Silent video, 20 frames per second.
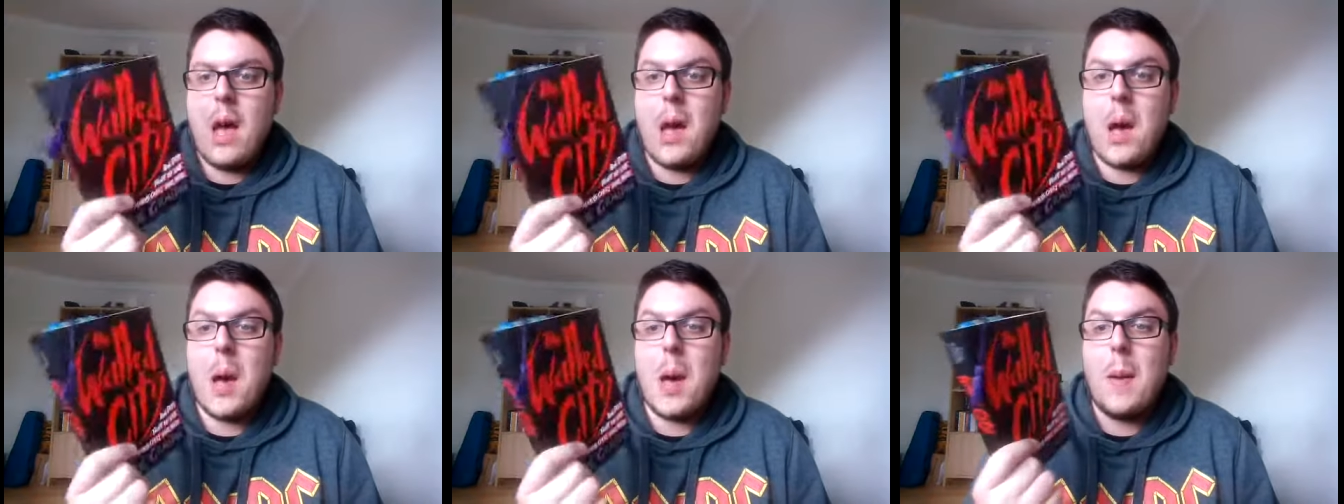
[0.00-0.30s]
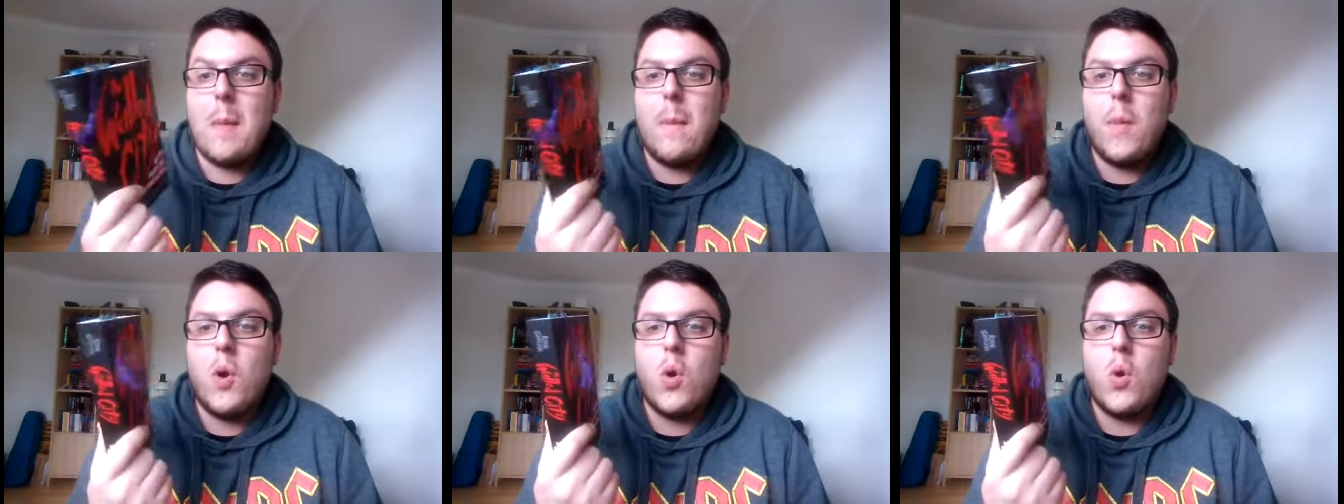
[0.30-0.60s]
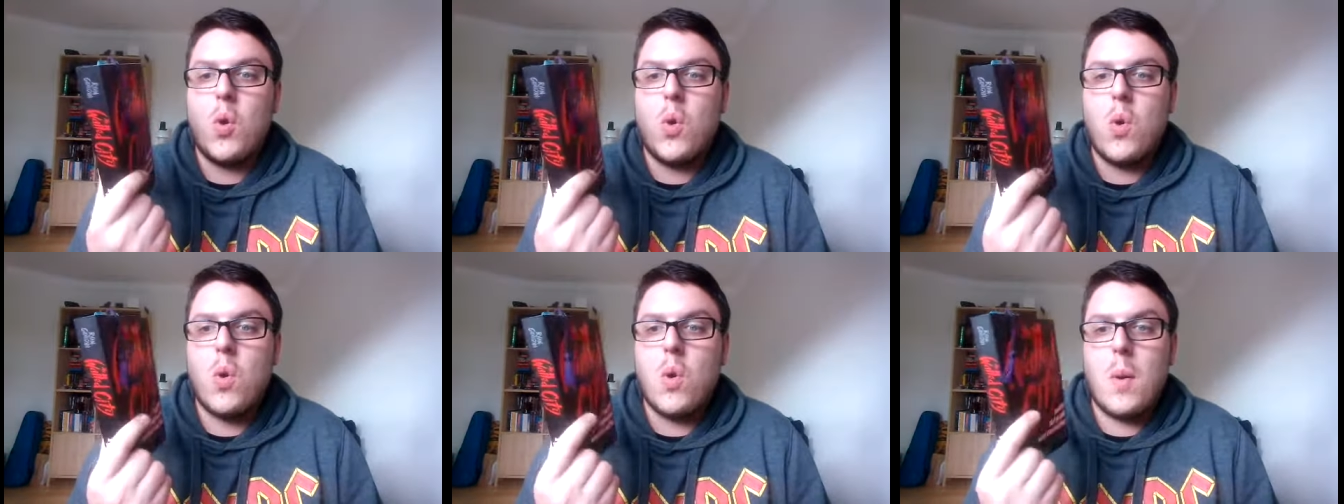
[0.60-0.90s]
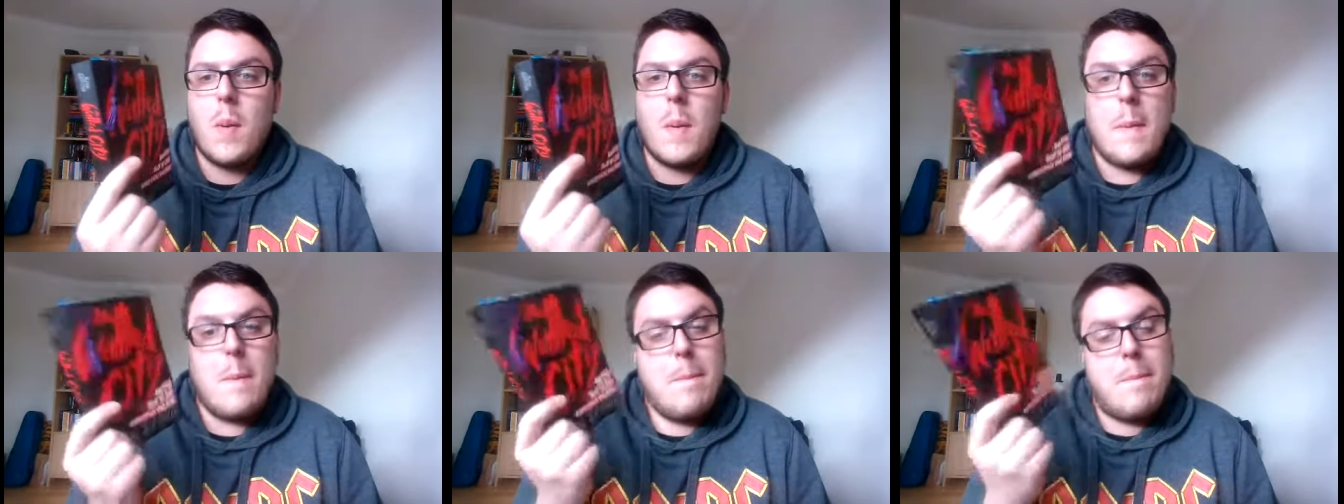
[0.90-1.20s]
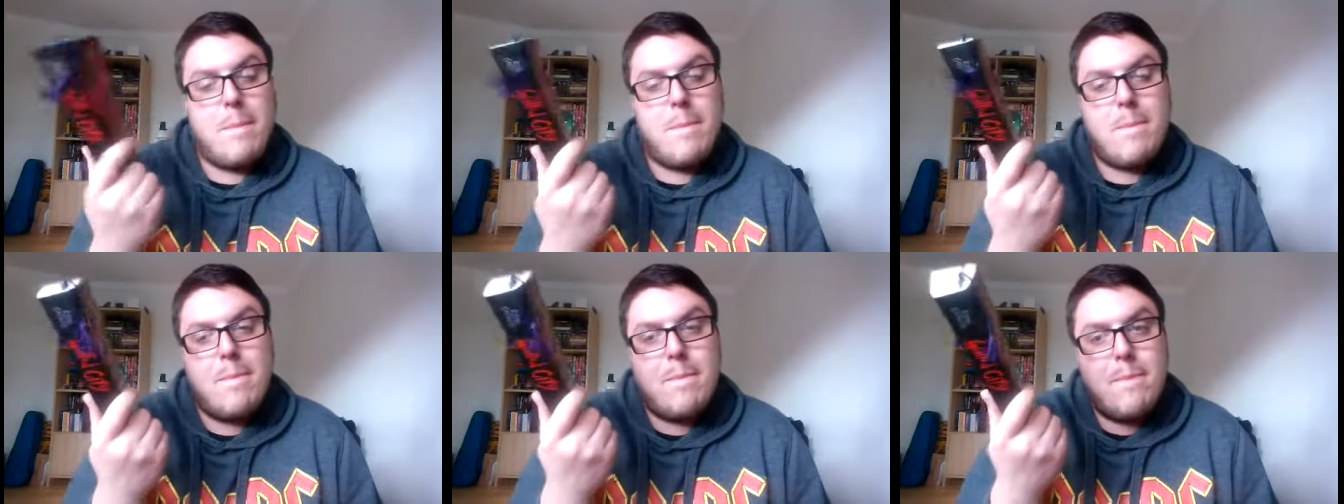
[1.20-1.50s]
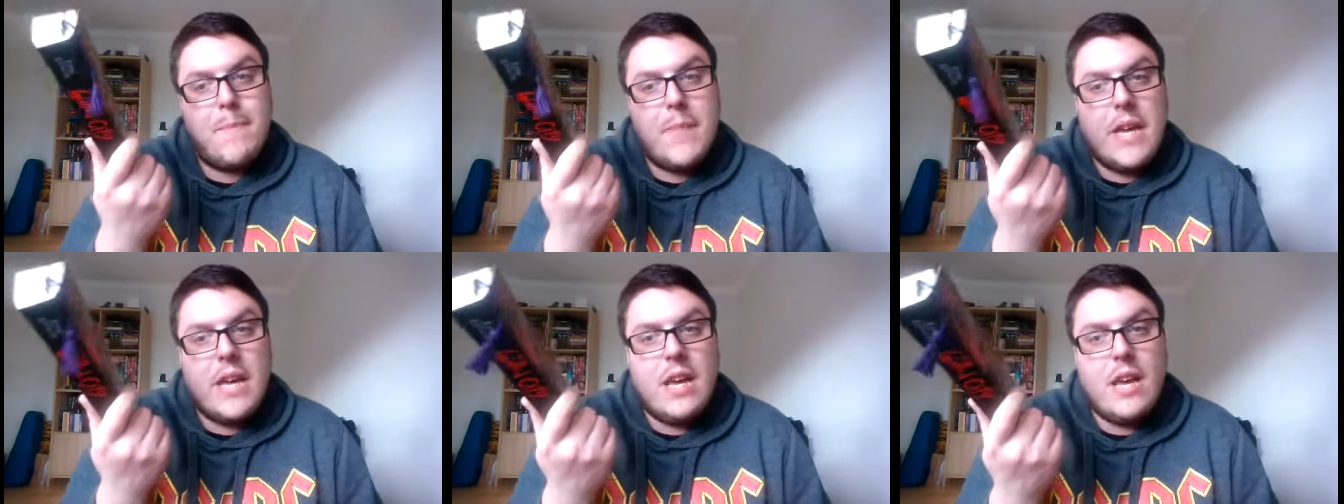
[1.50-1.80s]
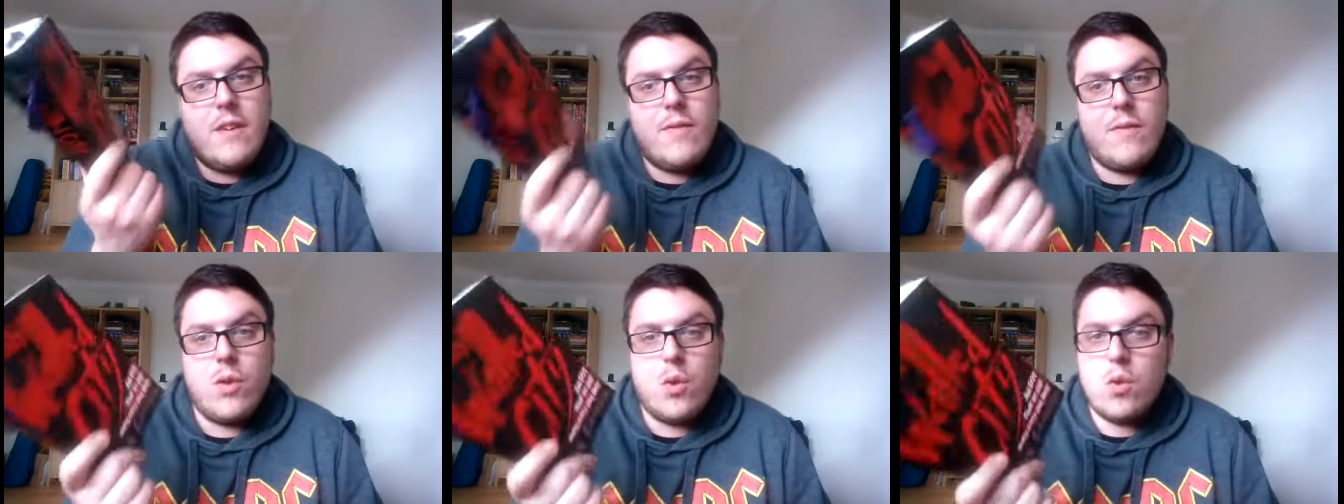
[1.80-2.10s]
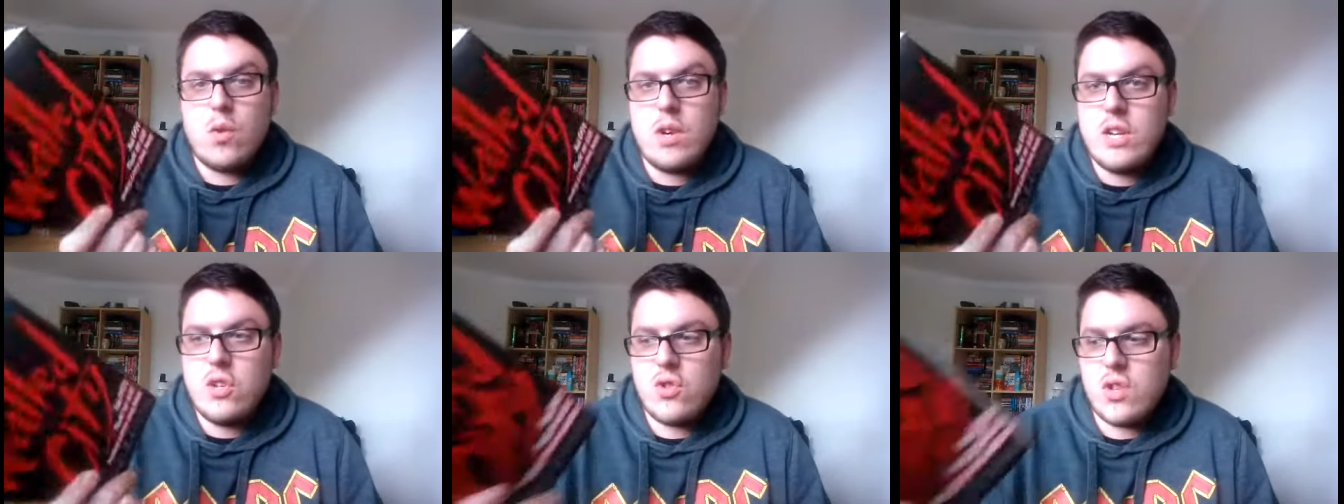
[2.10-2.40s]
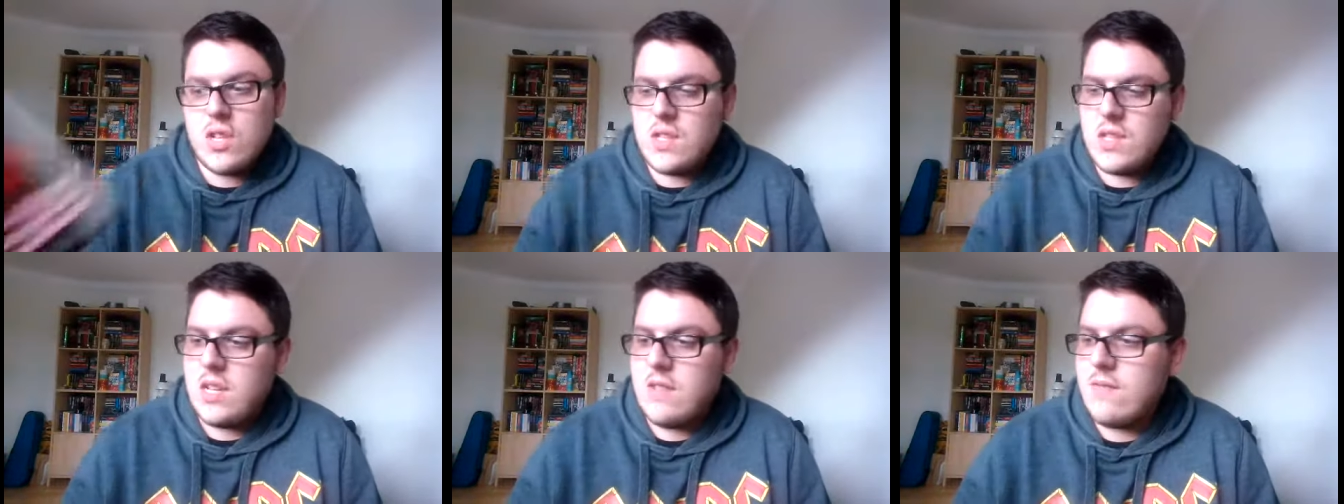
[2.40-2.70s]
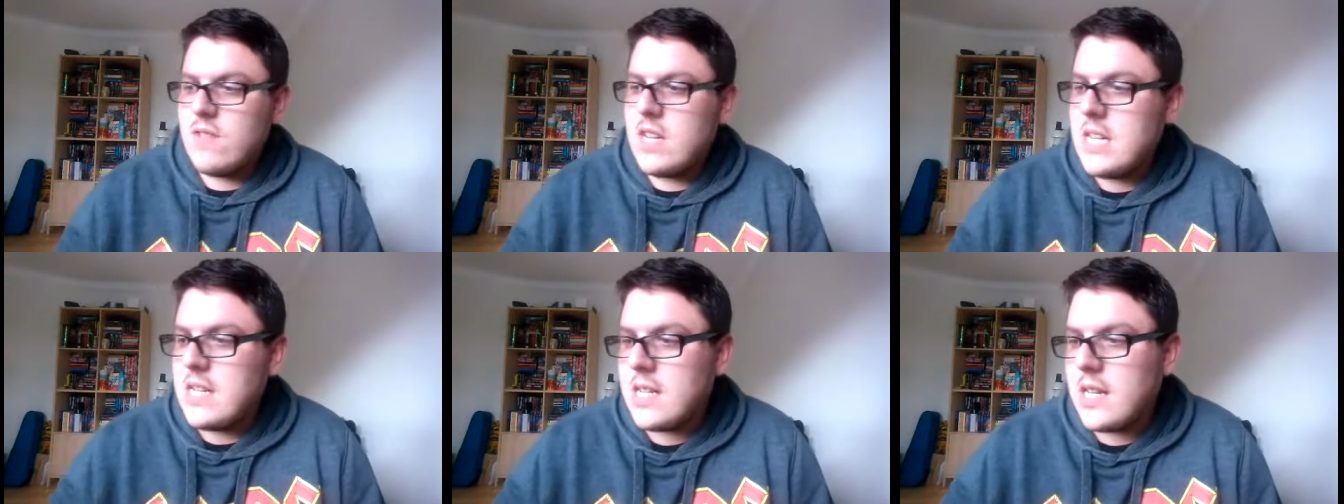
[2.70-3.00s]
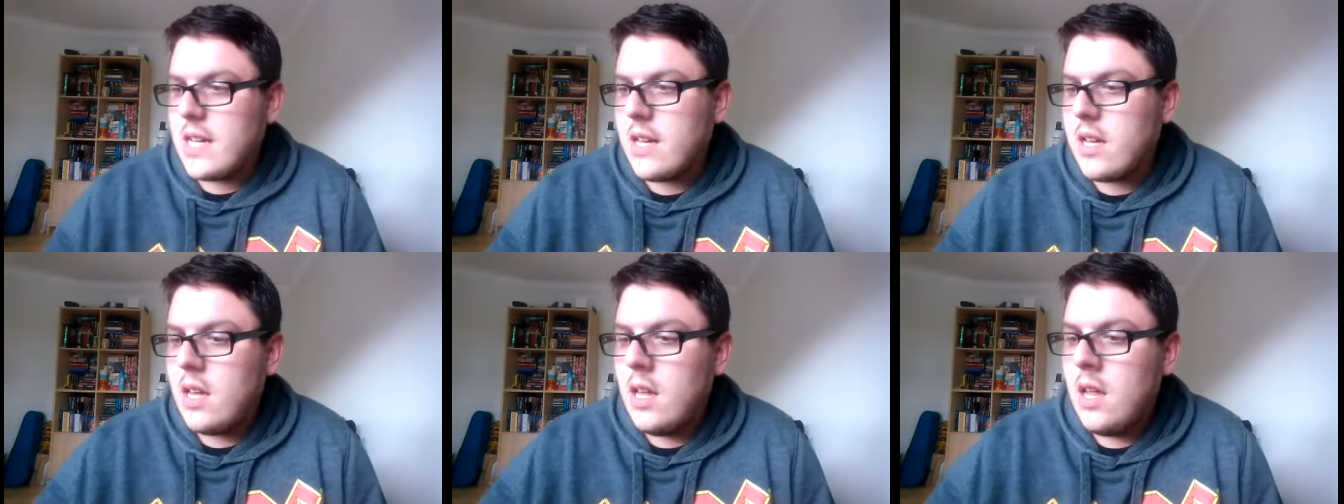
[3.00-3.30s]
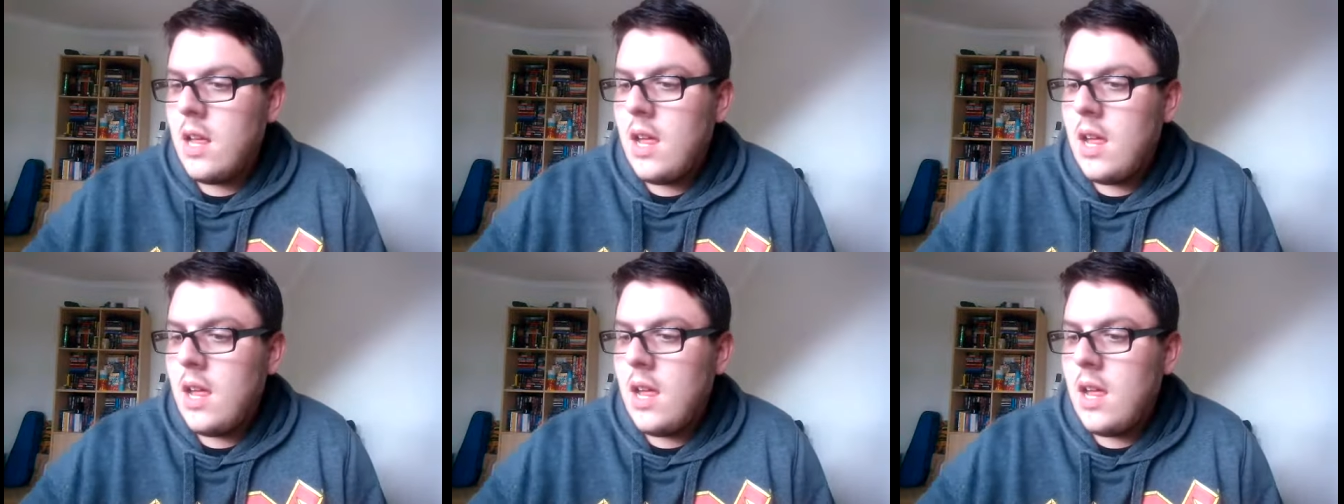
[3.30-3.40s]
um, or if you're interested in reading it.